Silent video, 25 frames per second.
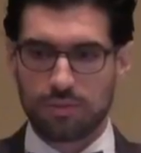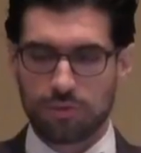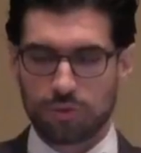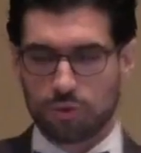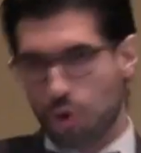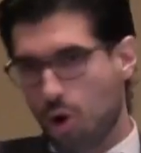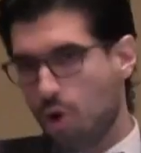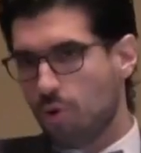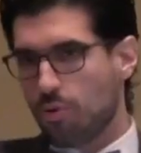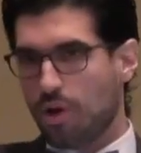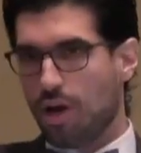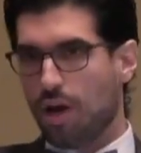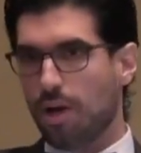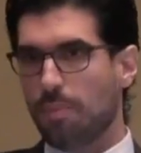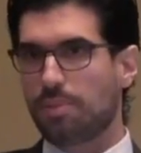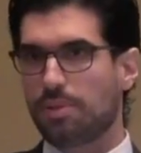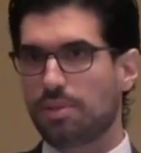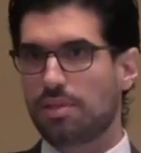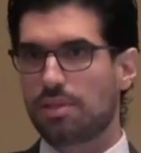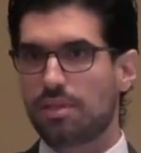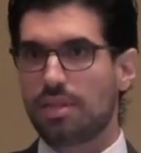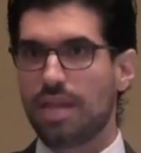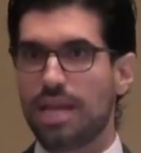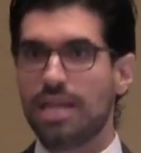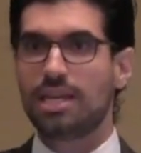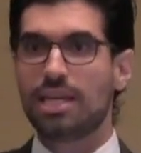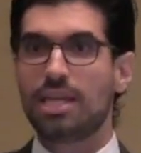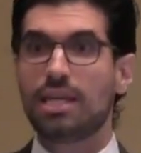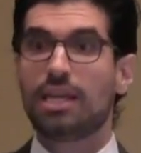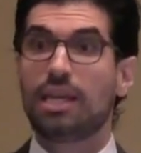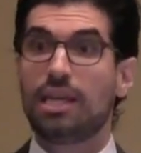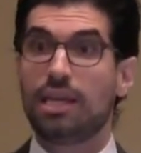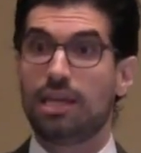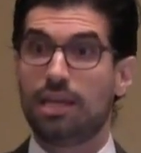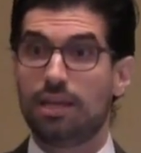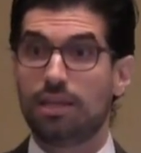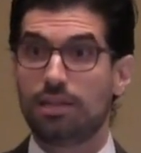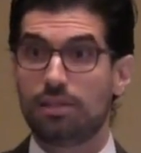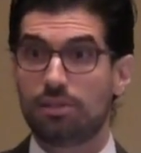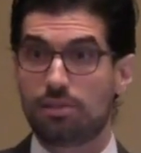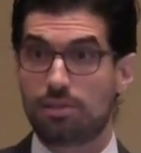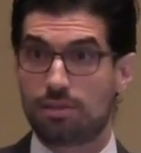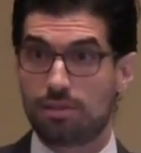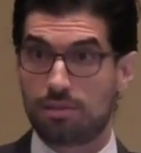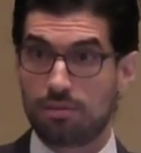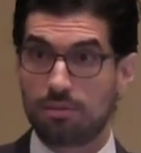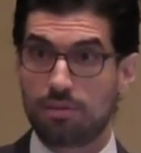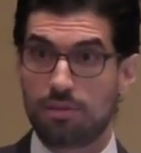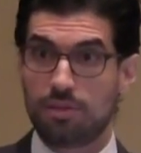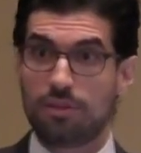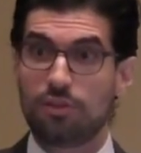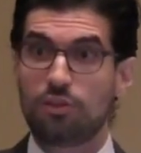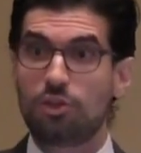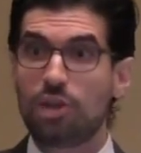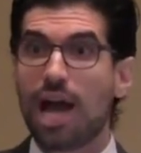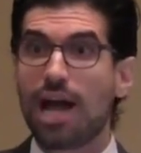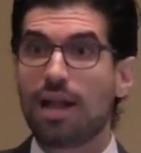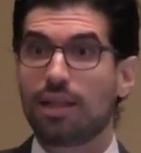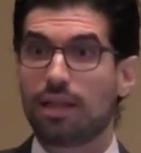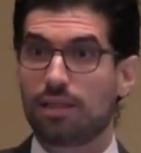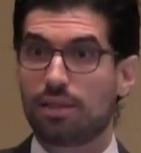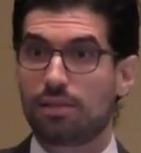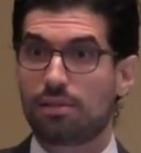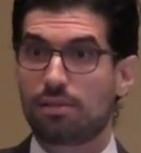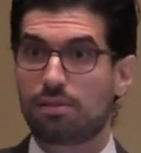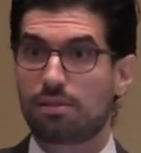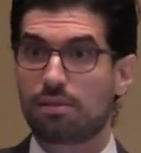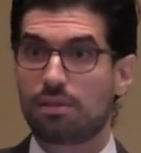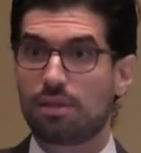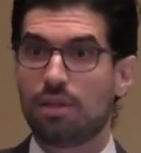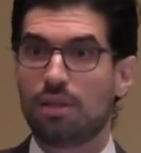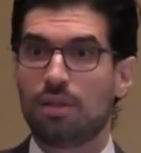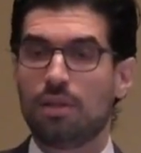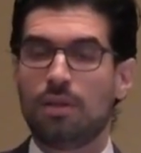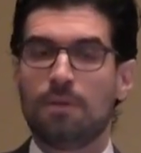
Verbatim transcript: grown-ups, taking kids to the chalice.